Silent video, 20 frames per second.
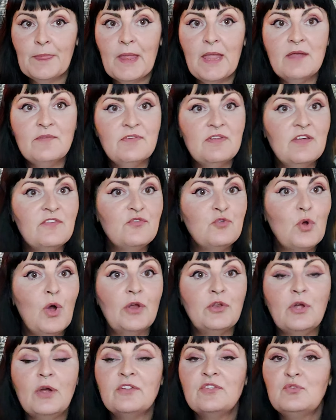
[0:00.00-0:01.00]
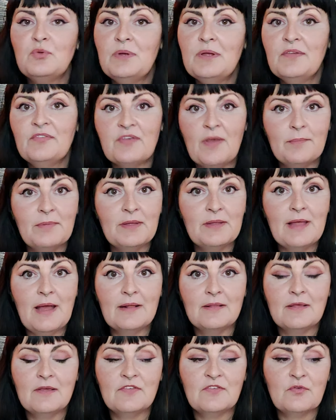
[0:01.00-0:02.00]
Even if you are not doing something
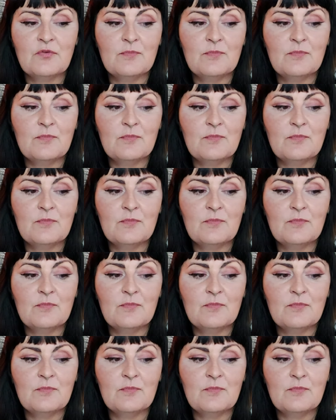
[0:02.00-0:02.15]
like this, for